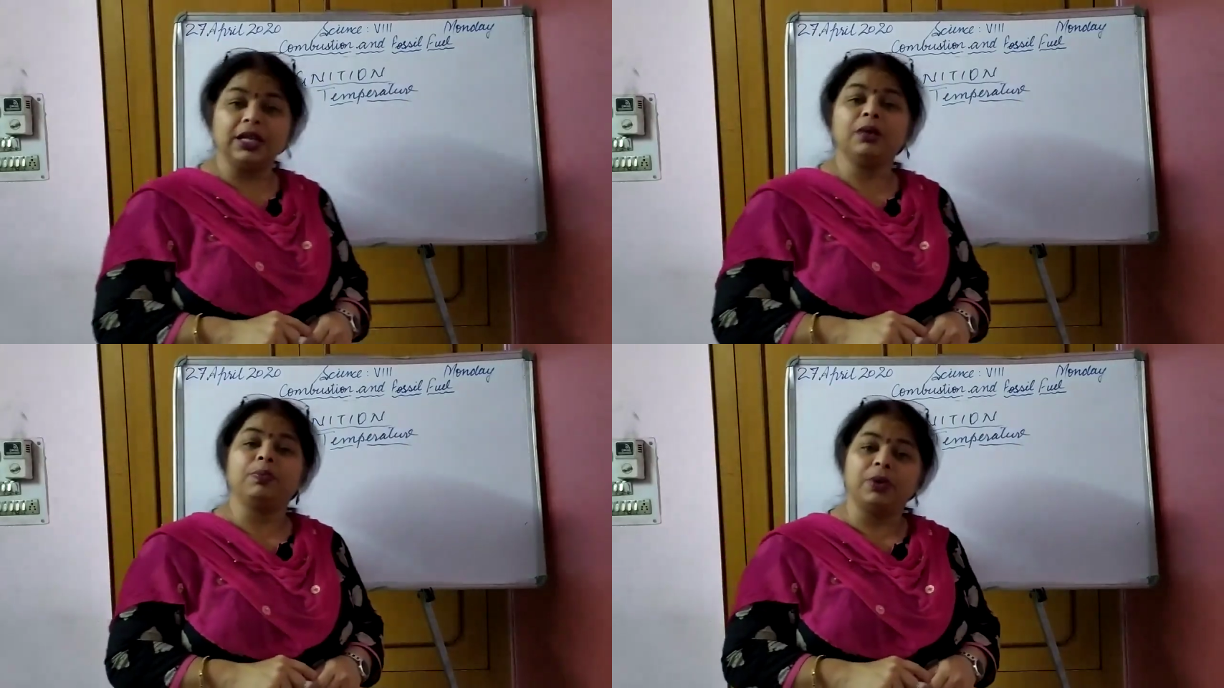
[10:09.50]

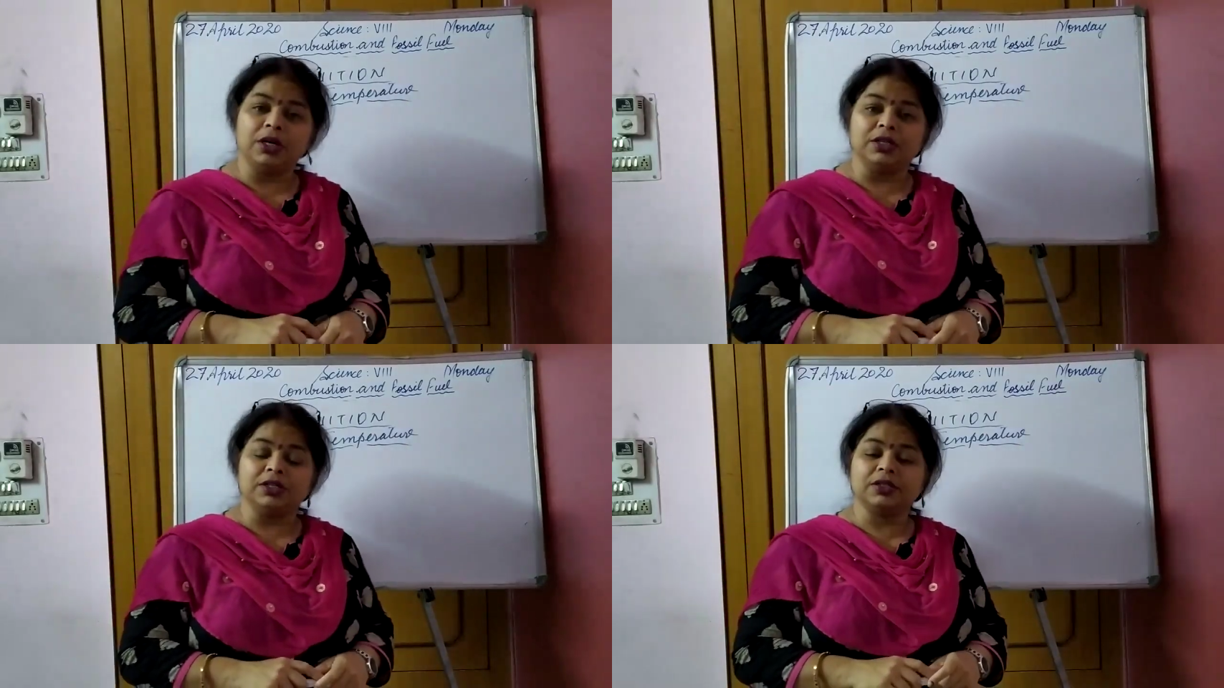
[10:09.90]
that
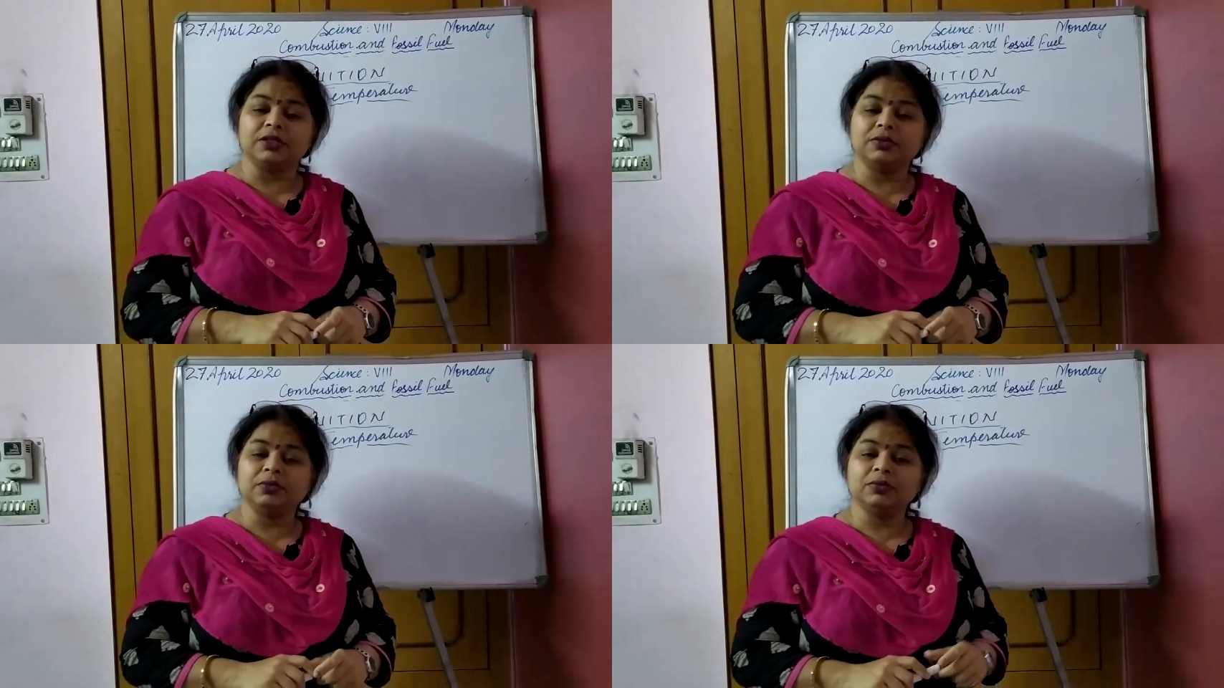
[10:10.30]

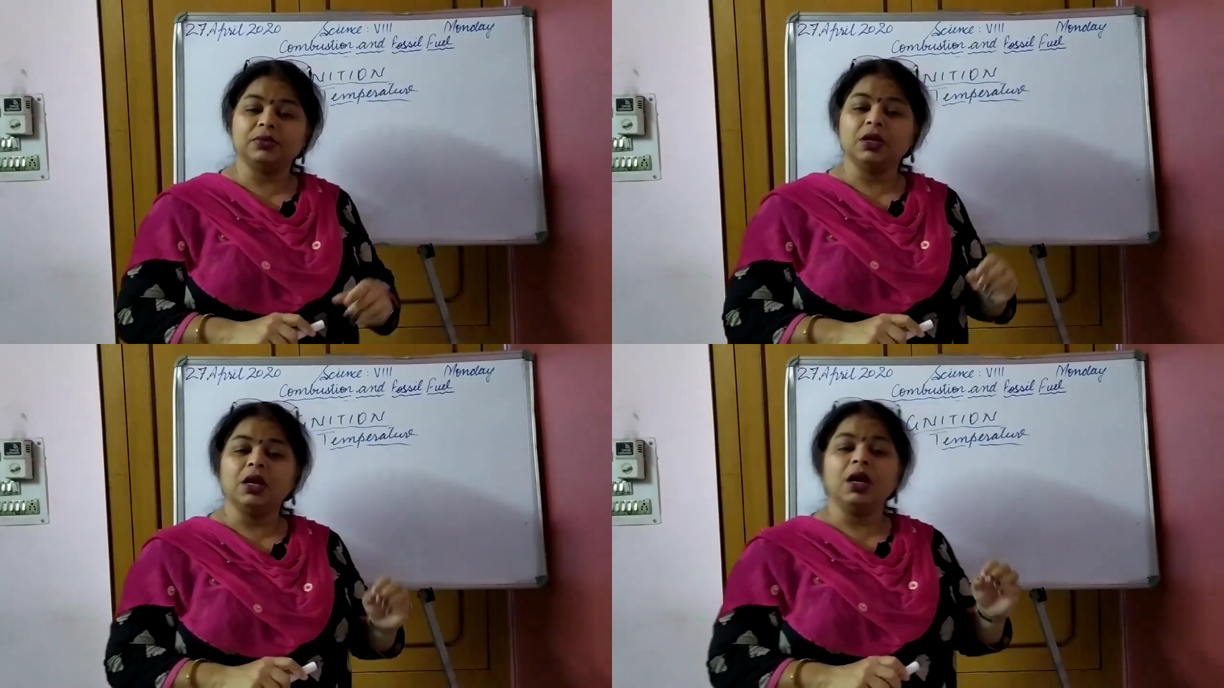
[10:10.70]
burns,
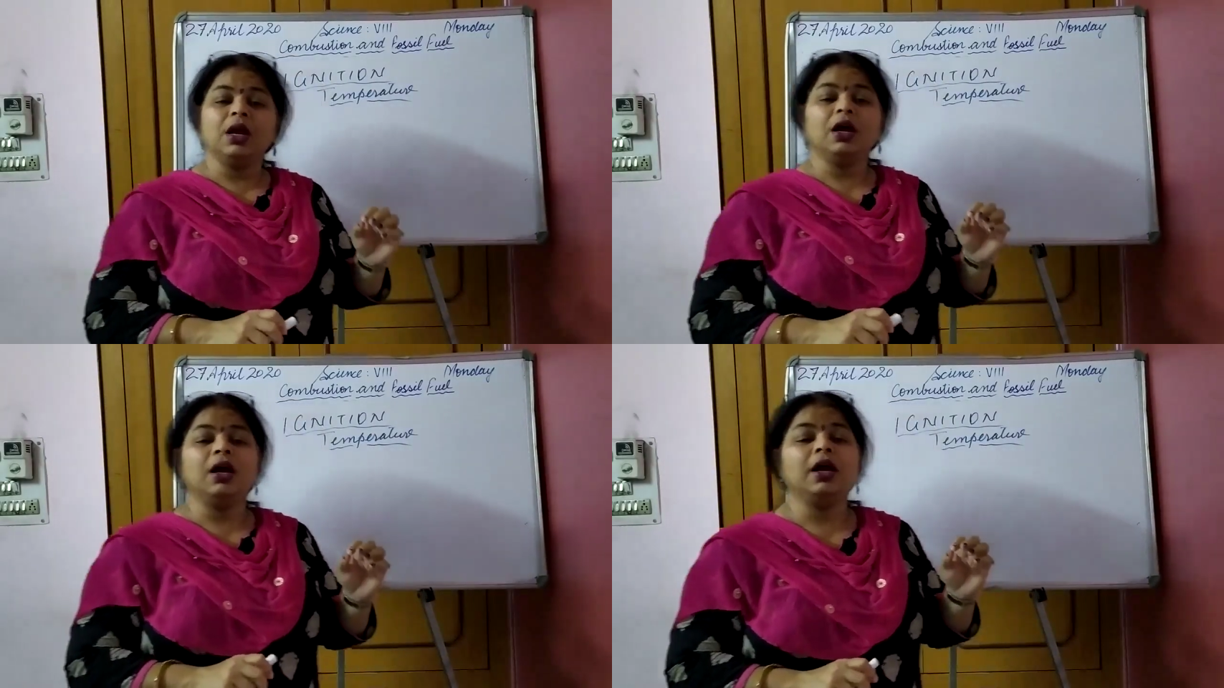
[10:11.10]

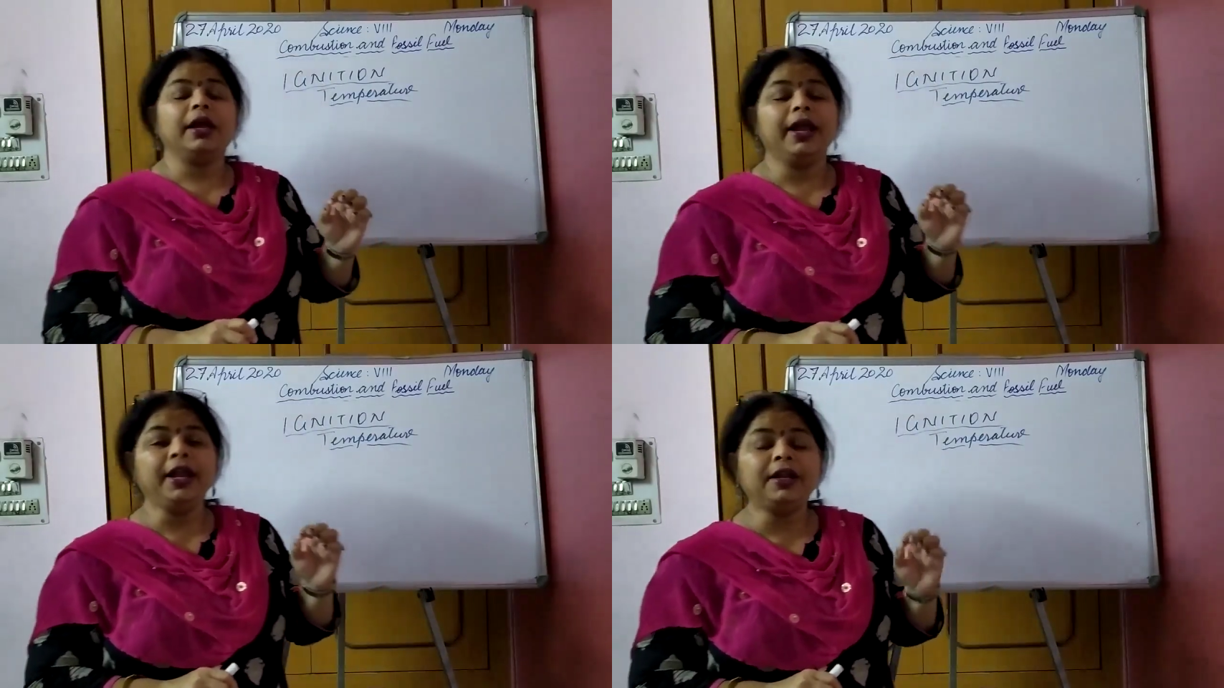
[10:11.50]

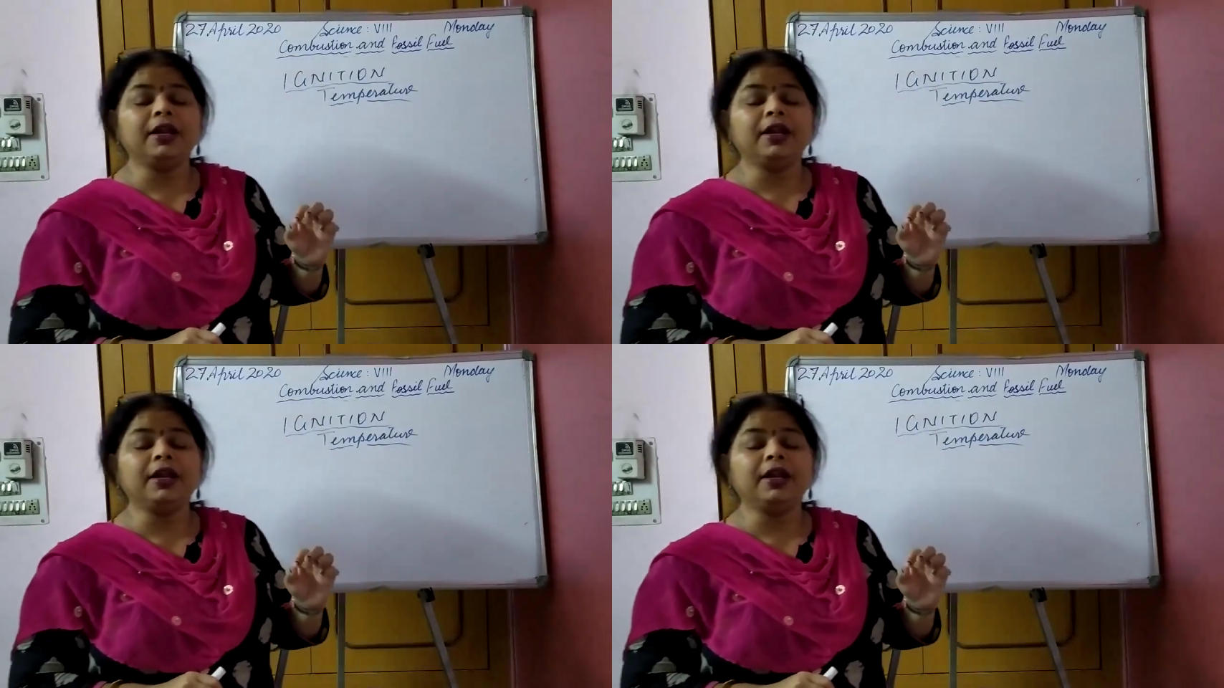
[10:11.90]
it